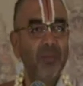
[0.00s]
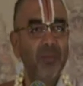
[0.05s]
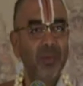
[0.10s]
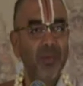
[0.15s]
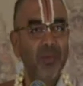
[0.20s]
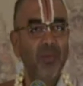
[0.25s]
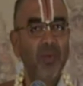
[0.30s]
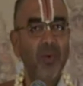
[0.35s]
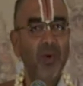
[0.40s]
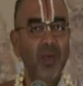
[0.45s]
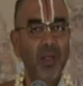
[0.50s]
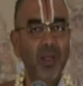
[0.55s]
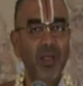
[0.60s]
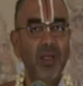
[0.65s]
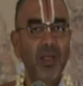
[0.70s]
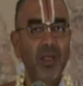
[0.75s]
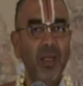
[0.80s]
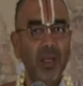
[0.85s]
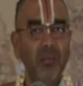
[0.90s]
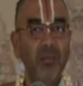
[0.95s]
Before
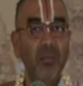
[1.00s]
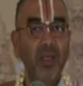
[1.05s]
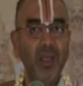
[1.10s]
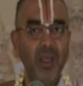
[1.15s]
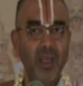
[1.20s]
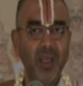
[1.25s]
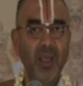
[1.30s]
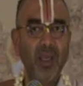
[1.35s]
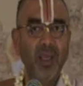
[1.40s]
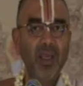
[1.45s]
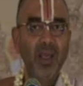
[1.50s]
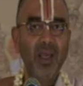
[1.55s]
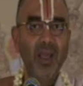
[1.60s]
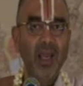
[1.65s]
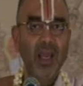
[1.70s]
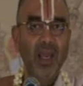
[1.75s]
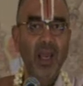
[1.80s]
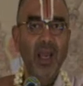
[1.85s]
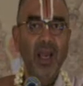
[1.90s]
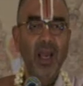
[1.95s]
Krishna, BK.
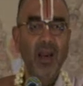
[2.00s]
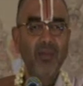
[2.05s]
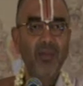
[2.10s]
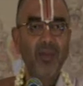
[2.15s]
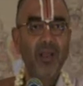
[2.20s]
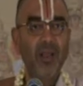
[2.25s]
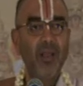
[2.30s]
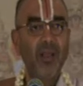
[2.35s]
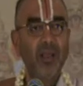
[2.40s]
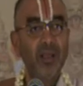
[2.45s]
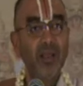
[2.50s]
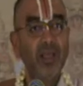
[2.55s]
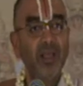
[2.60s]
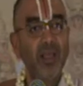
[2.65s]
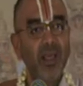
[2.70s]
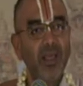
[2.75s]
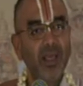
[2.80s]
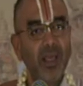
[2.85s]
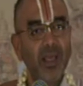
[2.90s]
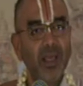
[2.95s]
After
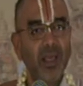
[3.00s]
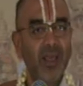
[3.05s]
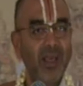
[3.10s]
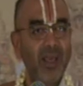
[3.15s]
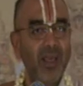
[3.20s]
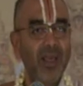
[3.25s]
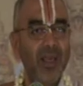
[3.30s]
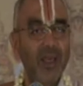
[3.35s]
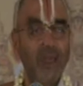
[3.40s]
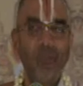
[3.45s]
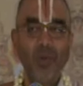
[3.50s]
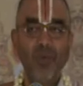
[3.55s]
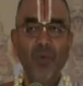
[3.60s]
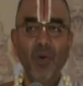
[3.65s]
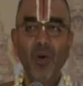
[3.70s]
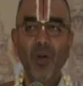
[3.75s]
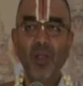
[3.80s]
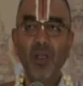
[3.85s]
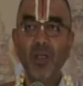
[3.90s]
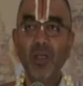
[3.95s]
Krishna, AK.
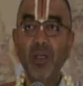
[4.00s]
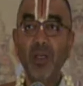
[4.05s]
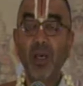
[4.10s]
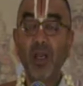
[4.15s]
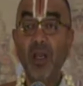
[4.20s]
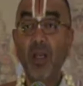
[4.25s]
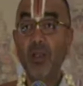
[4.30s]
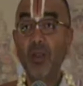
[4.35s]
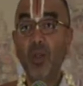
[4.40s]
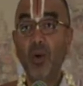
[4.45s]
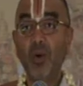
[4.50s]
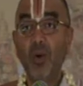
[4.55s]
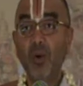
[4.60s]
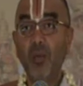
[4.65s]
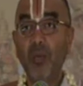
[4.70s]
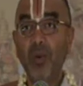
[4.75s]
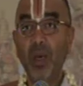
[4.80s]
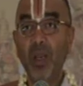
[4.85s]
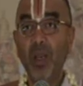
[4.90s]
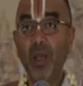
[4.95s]
Before Krishna,
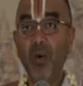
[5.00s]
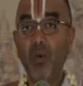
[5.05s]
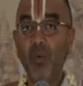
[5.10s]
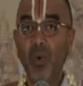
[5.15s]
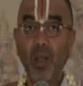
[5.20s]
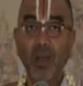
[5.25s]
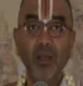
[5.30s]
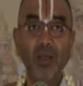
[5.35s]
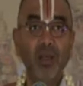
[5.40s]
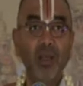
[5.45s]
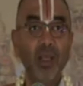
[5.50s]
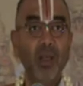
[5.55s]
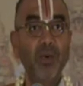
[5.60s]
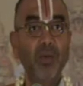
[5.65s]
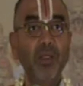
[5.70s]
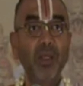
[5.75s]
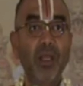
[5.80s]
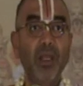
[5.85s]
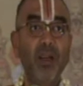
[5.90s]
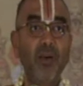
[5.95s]
Nandagopala won. He
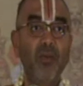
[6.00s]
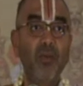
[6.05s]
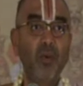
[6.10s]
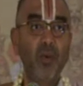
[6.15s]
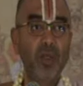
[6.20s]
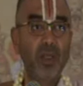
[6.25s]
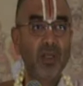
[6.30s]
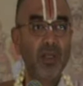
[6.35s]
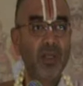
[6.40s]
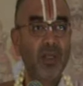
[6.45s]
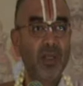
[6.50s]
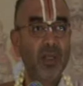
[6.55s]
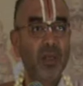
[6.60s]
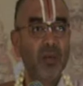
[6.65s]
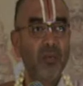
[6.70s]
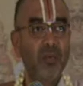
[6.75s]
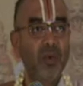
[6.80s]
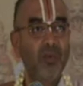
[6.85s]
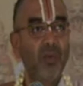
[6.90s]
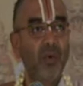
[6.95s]
was a great flutist.
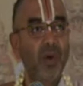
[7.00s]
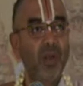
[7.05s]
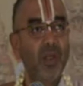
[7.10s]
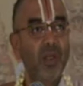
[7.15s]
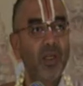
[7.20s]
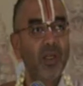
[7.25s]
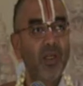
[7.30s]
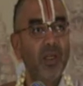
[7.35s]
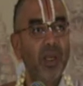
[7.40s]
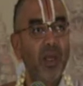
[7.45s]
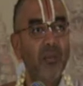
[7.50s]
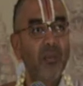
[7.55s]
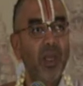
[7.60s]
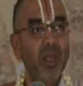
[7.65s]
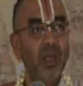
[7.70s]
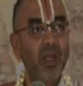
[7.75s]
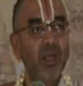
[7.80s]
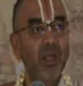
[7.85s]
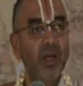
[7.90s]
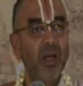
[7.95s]
Before Krishna,
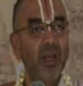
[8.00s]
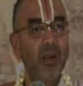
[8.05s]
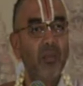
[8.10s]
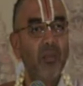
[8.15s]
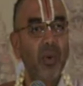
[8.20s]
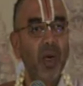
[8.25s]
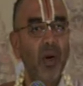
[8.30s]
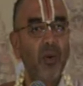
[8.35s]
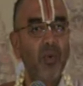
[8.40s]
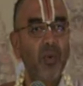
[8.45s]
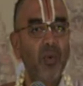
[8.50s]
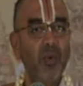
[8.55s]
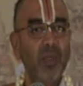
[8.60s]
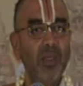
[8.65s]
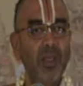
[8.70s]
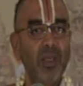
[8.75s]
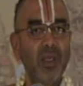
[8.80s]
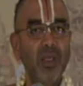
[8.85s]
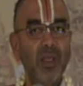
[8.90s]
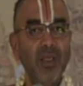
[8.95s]
Menaka, Rambha,
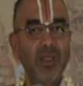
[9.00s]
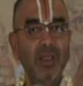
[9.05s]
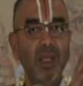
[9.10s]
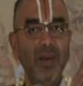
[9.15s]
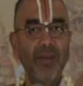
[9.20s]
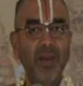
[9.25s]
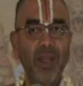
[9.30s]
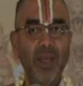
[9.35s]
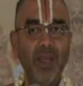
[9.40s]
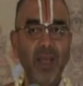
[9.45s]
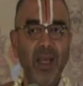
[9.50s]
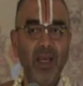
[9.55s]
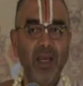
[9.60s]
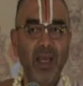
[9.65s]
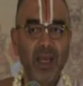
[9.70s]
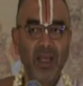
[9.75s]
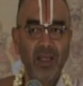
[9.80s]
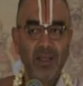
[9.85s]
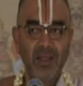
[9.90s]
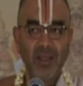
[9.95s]
Urvashi, they were great
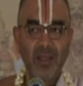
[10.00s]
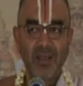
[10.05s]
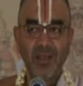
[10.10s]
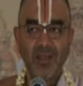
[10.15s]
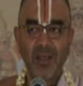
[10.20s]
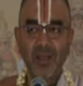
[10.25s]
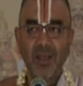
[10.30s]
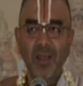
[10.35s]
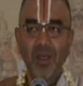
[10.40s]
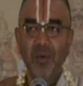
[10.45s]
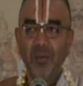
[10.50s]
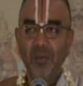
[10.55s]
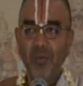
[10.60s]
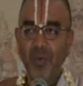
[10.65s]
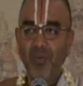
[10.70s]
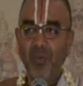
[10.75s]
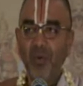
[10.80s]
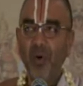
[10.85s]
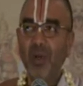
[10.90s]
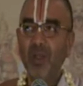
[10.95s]
dancers.
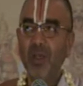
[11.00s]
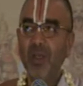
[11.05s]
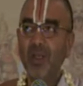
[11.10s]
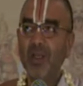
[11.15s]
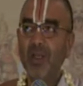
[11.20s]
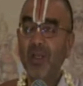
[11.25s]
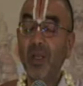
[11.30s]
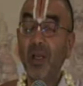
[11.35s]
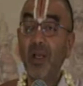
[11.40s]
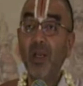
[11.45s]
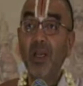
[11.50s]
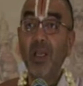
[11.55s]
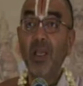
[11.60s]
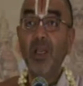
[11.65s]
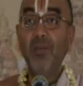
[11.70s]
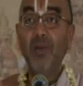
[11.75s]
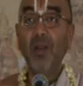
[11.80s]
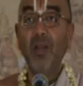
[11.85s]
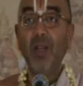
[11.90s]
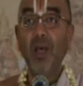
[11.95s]
Before Krishna,
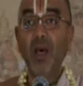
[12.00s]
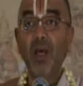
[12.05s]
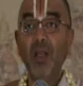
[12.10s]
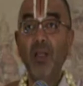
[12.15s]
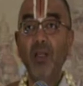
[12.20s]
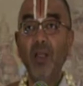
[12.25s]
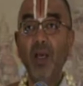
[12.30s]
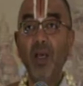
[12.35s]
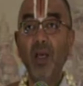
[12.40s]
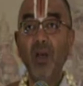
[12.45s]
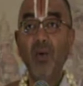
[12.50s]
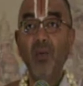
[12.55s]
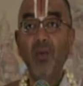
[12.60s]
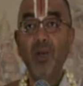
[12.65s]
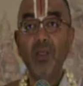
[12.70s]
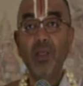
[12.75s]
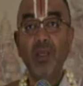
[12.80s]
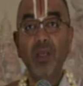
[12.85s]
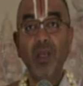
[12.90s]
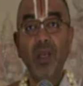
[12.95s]
even Narada
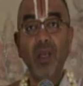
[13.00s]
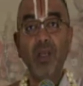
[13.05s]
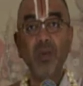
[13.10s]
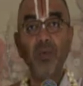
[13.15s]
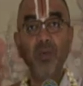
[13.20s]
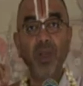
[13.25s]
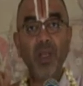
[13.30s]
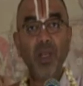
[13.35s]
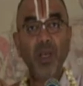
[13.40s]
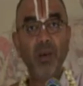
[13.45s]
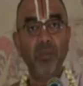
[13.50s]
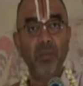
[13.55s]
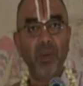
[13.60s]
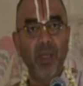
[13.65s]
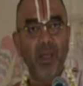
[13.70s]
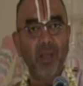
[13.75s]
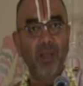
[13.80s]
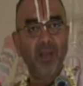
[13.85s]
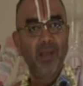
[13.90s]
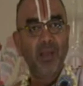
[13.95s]
was a great veena
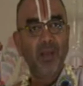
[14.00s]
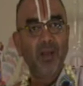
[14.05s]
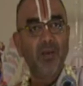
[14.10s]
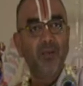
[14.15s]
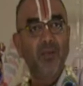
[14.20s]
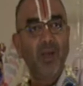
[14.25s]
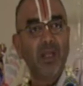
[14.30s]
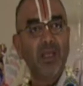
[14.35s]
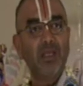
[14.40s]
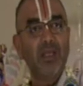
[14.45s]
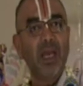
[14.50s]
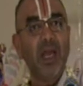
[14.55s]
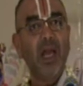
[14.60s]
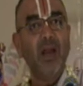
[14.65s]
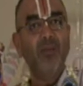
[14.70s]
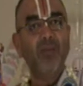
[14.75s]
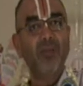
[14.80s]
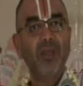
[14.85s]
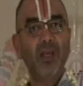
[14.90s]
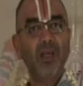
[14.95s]
player. Whereas
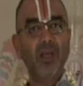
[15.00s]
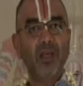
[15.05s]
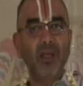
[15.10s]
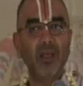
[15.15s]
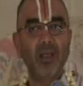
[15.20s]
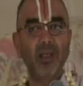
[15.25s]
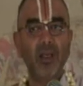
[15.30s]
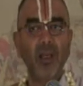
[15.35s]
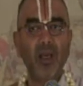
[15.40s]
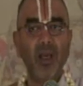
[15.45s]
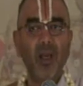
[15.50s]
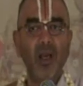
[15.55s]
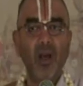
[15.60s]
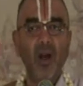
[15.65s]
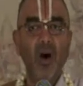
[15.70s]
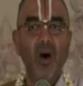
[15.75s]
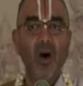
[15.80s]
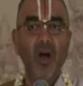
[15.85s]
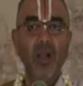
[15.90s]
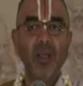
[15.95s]
after
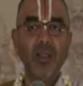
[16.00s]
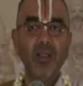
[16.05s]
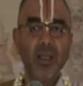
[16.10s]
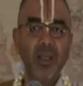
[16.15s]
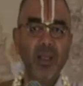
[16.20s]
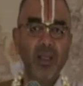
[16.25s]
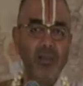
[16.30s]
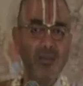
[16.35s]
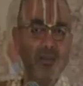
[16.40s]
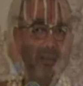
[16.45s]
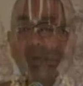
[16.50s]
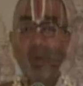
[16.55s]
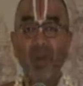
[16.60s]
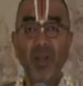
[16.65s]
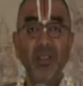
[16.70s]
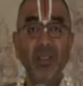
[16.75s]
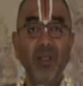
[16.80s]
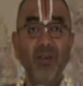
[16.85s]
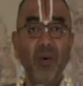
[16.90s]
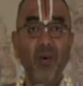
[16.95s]
Krishna, all resigned
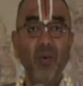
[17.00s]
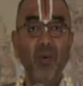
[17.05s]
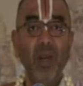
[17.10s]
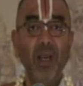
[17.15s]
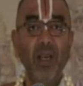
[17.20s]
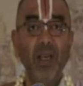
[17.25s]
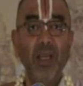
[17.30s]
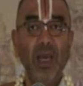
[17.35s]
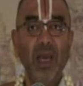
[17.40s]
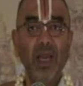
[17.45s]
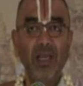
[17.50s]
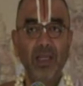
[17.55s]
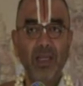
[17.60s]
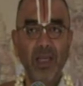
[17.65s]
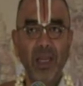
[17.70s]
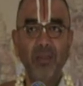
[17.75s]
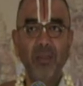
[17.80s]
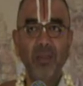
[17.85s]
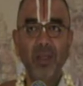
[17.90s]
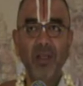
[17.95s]
because they were quite
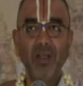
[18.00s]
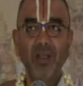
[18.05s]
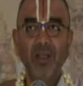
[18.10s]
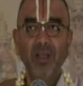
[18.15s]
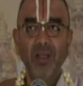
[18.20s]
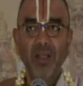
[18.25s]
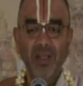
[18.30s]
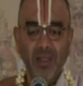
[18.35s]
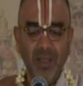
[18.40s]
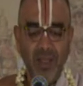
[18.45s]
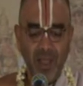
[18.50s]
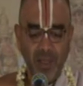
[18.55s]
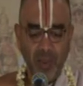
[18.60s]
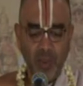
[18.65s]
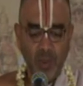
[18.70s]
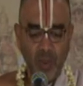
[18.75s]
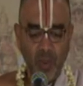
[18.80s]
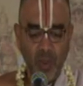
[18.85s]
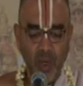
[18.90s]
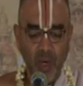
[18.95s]
ashamed. There
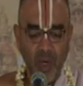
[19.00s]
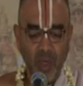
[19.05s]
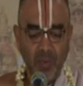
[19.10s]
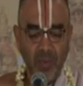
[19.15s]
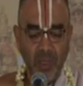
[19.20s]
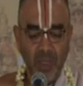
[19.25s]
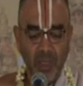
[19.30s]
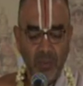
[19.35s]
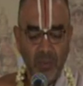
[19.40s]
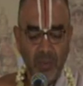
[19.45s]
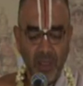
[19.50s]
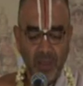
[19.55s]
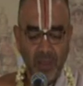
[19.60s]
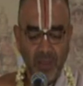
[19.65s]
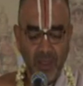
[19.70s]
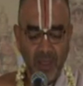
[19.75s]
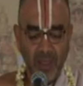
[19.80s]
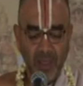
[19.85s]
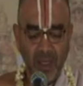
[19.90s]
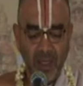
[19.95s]
should not be a
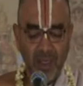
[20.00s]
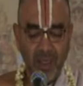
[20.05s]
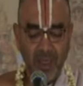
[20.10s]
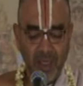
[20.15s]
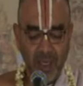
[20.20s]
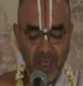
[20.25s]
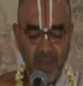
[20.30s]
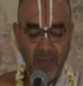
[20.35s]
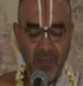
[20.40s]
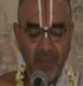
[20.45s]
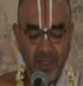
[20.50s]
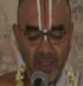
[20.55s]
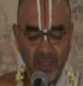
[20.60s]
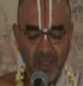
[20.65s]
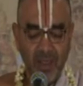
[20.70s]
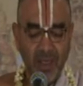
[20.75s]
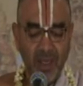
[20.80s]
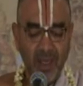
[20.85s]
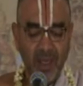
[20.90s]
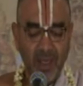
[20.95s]
patrika hereafter
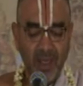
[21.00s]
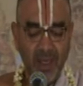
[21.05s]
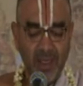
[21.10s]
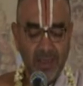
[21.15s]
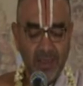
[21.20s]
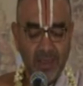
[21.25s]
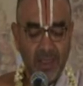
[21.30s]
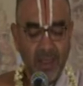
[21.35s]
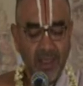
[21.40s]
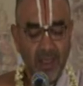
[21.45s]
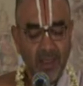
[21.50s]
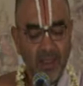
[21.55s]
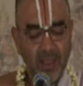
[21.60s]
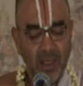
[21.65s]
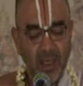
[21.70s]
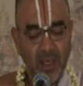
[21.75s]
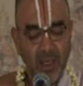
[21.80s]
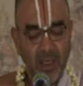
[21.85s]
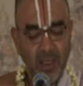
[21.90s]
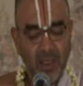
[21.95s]
that
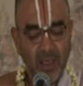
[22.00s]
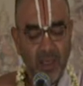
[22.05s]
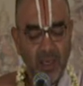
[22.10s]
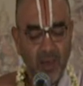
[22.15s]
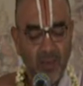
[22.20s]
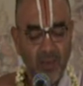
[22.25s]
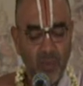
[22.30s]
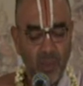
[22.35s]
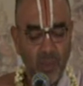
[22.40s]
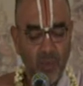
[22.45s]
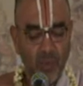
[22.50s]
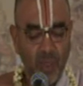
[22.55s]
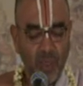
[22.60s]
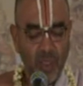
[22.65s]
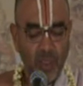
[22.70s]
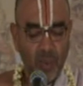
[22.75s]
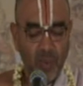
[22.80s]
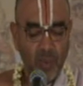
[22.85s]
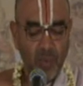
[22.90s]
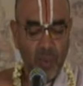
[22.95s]
there are 10
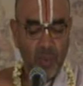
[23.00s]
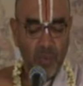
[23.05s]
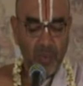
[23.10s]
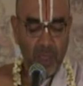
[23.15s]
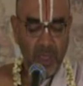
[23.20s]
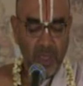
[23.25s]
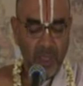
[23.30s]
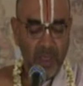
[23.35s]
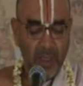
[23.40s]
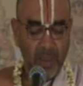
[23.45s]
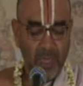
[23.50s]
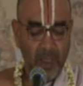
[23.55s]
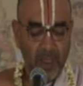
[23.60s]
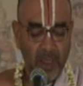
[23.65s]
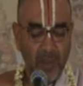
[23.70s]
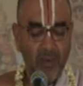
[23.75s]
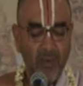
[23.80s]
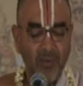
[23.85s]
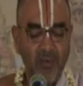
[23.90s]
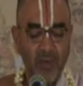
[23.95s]
vidwans who will play.
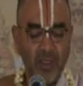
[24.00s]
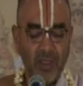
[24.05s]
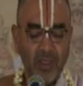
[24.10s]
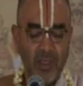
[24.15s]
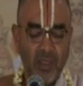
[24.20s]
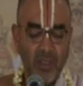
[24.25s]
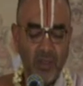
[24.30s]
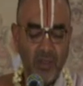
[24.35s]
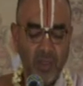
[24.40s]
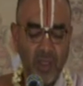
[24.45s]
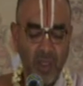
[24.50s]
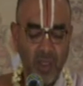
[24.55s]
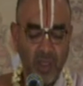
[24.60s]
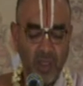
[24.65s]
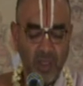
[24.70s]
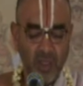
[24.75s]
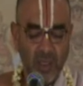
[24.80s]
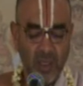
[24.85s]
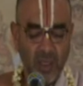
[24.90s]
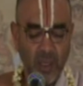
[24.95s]
First, Sri
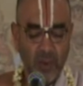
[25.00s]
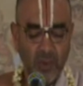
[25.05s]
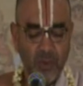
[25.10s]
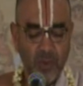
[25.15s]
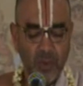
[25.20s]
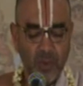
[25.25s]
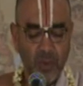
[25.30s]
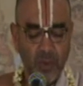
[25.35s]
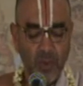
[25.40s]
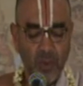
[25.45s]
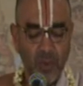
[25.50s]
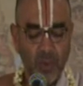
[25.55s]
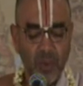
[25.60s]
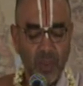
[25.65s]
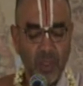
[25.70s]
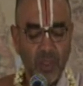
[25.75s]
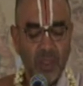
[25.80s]
Krishna would do.